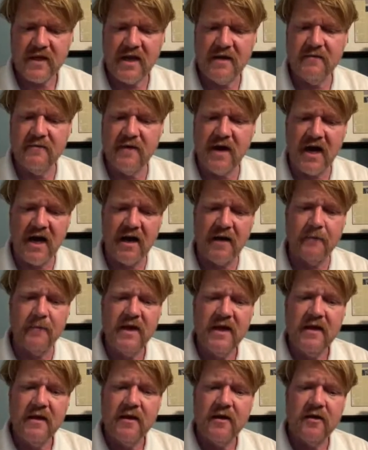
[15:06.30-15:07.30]

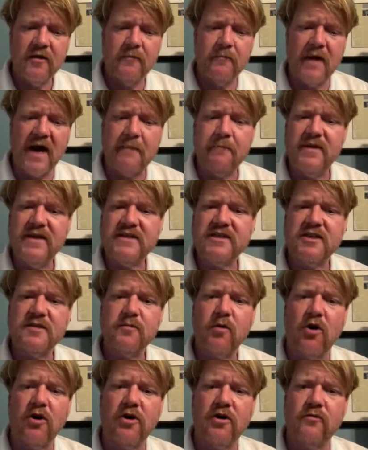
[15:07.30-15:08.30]
My business
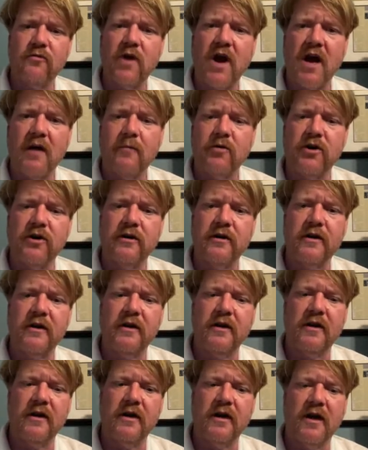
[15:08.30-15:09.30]
partner, Robert,
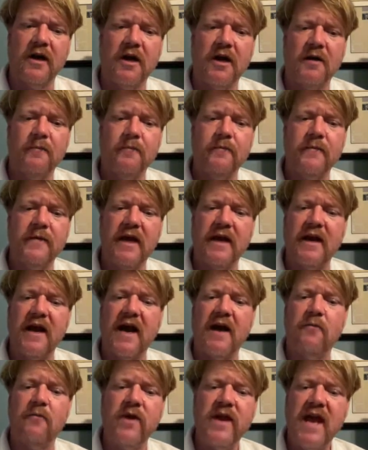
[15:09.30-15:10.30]

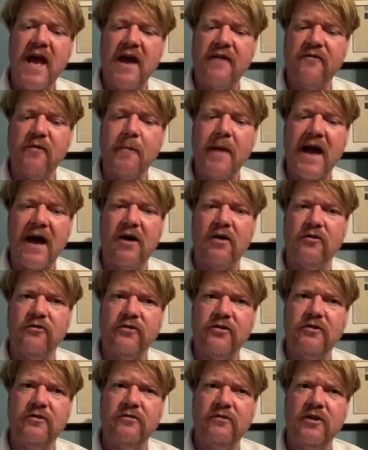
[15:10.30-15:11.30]
and we have about
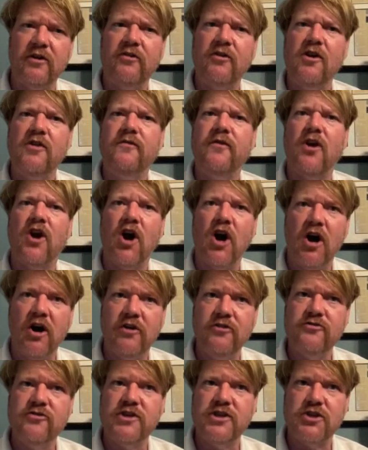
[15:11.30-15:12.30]
a little over
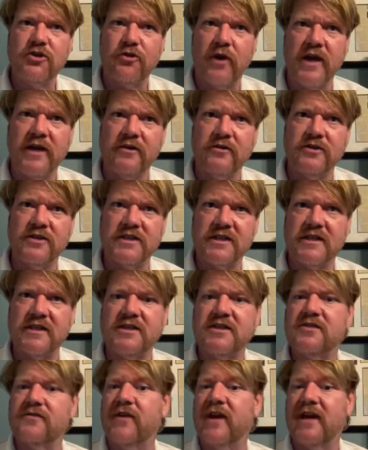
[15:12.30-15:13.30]
100 trailers in the
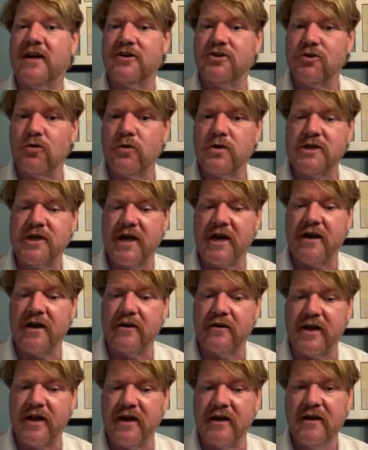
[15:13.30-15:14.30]
Savannah, Georgia
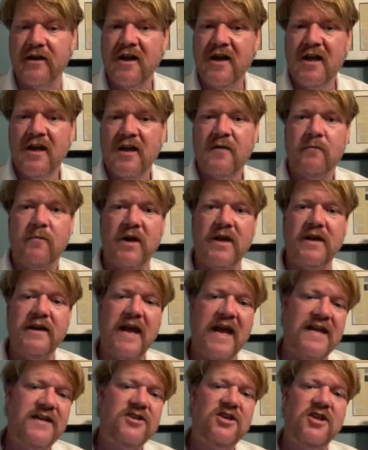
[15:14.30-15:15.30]
area. But
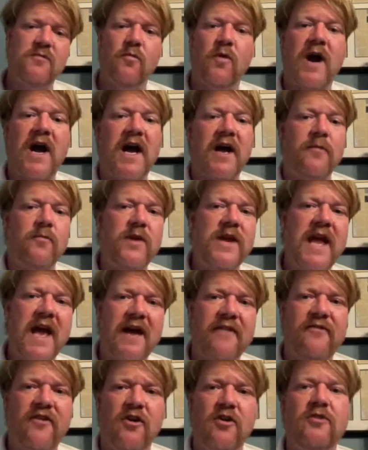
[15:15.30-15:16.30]
nationwide, we
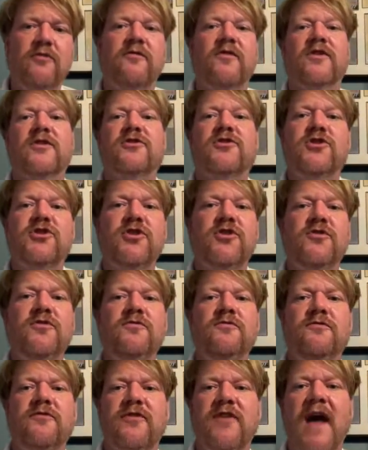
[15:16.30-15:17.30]
have over
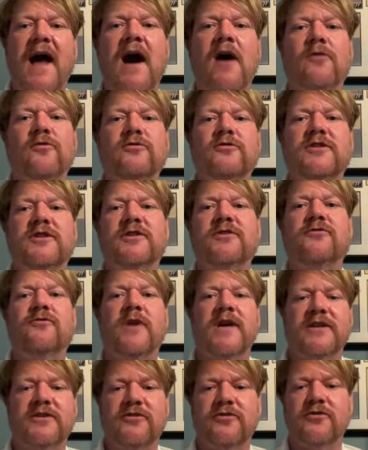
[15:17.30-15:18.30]
2,000
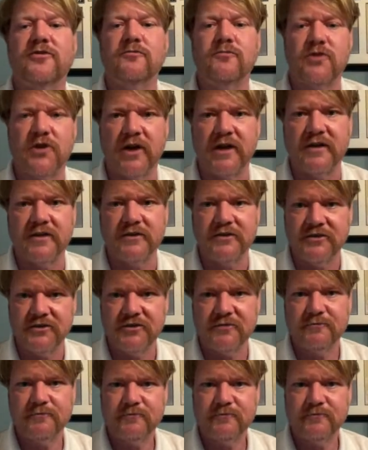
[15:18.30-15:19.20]
restroom trailers.